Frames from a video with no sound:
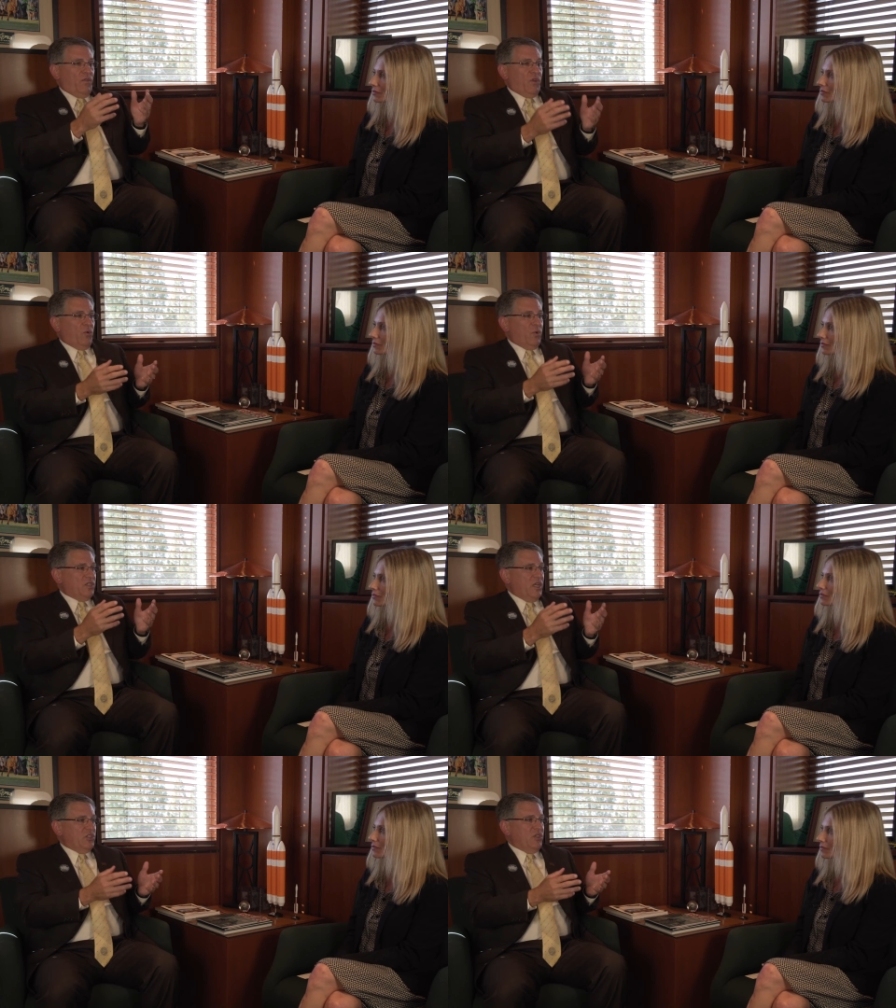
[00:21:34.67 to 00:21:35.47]
their
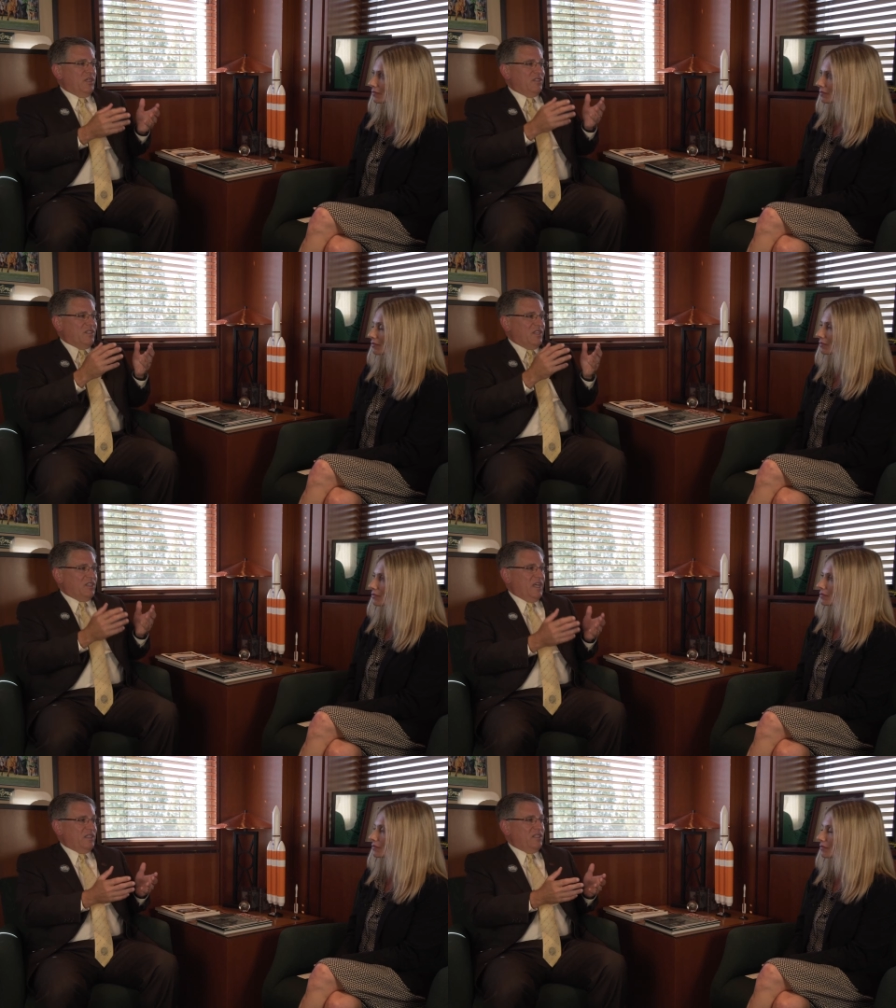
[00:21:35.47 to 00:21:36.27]
retention and
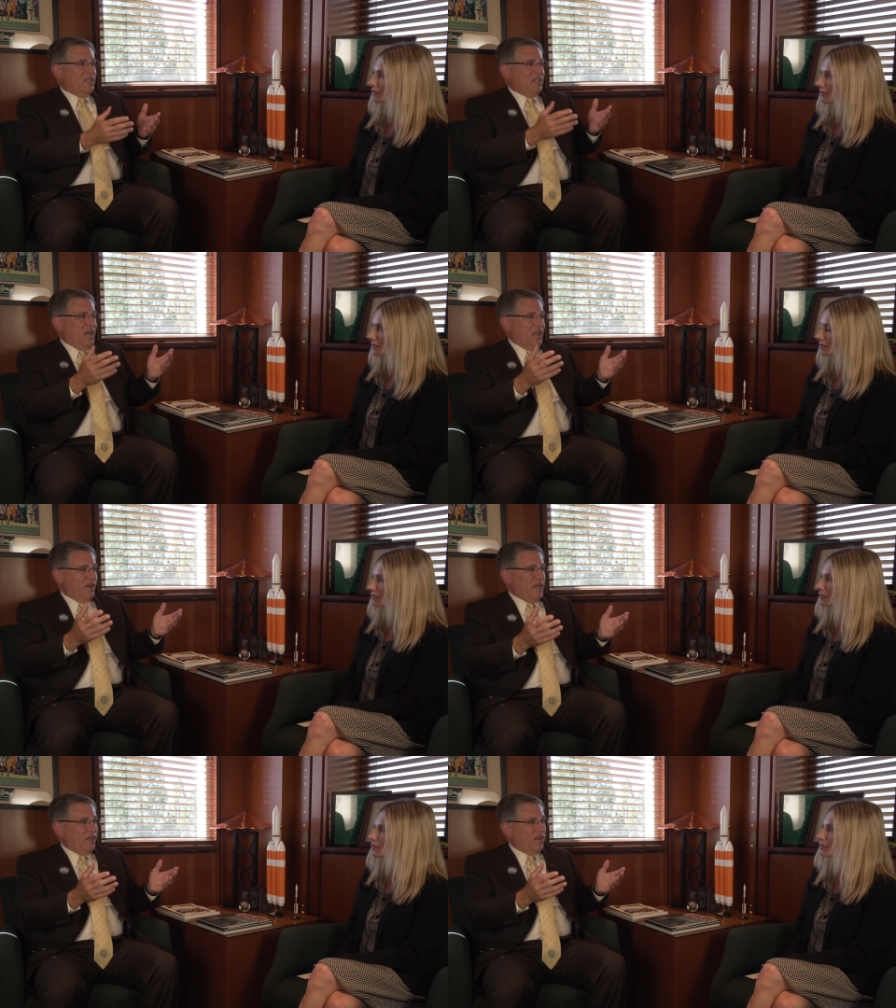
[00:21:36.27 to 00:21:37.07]
success is
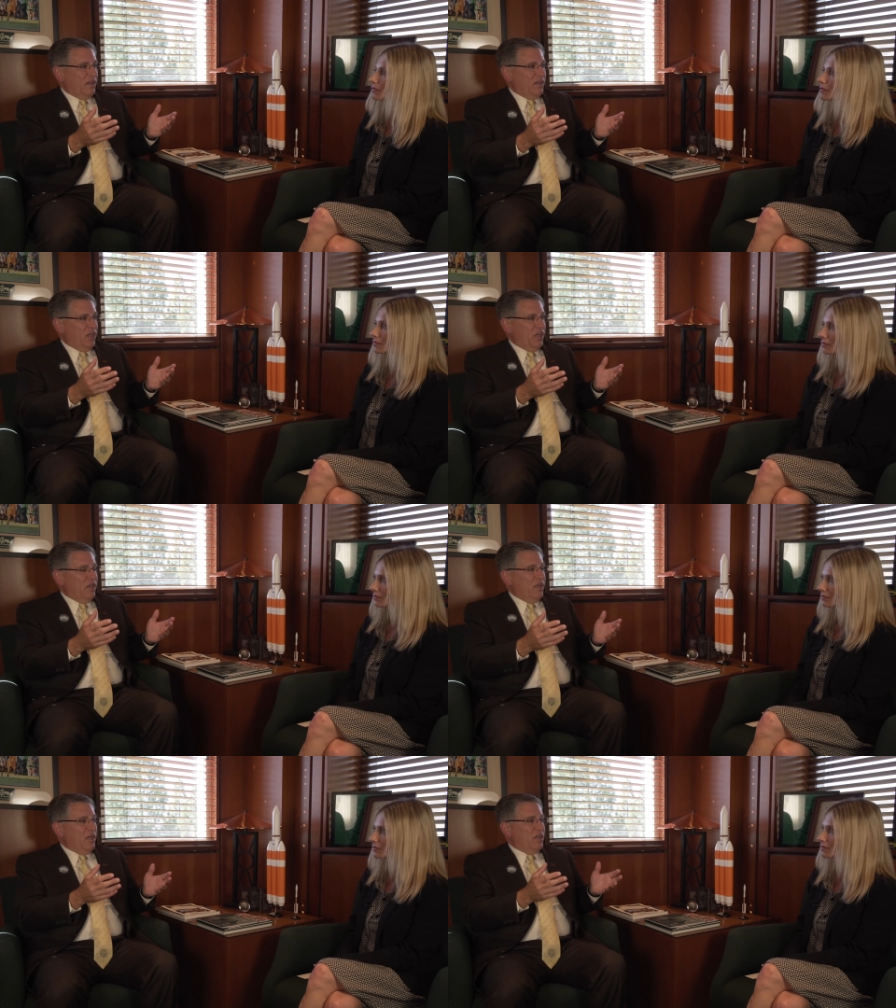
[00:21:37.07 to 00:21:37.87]
elevated. Mm -hmm.